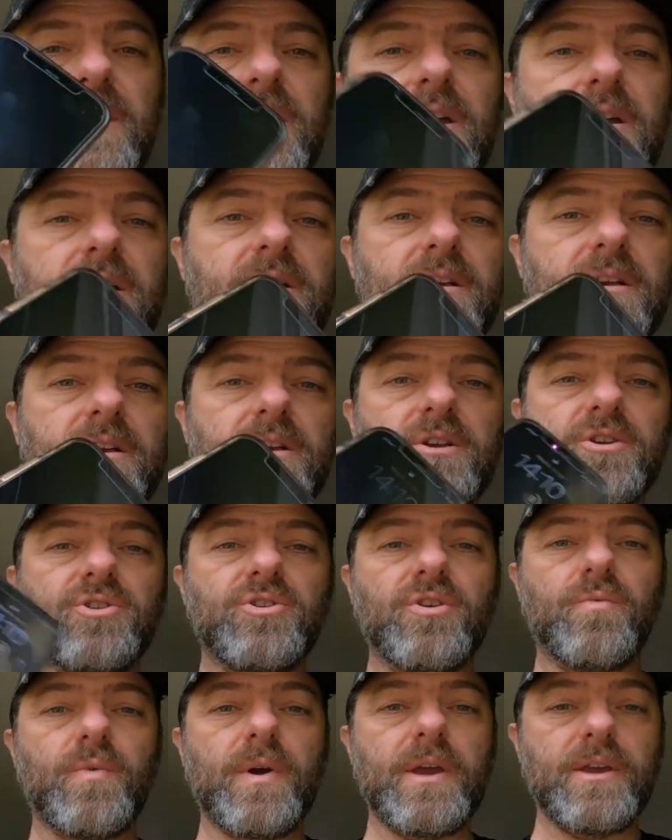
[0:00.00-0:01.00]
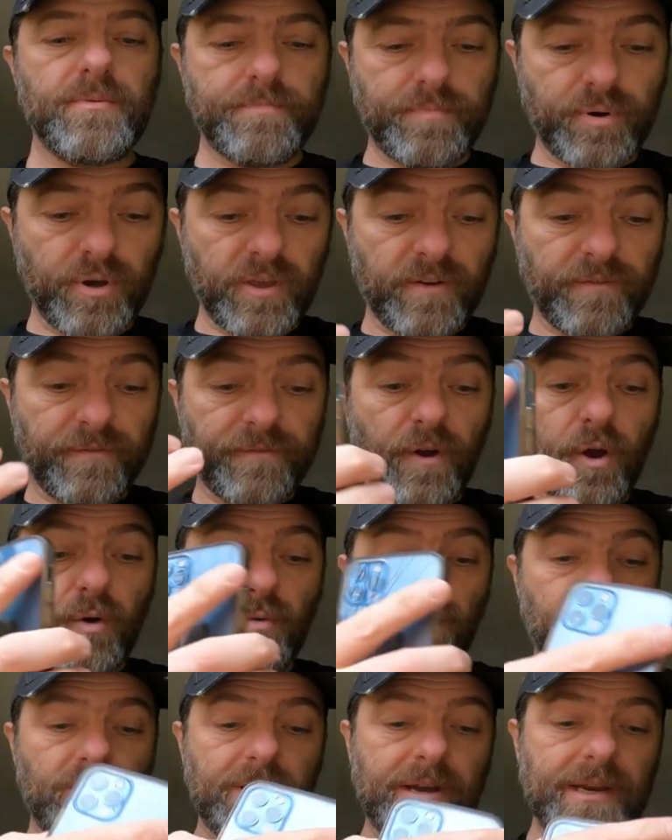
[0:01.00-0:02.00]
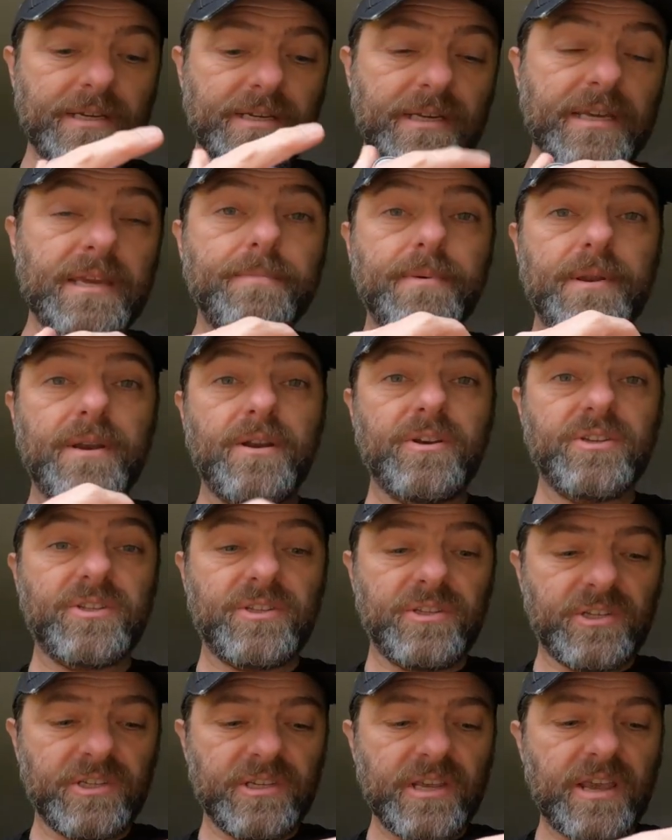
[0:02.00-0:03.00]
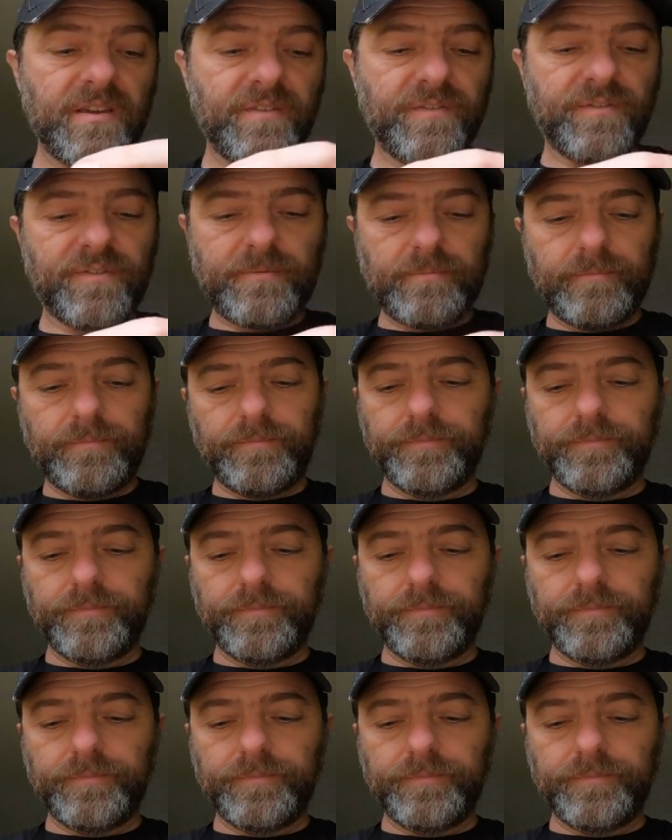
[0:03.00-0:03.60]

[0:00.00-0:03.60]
sort of where you put your phone, really, to keep it nice and safe.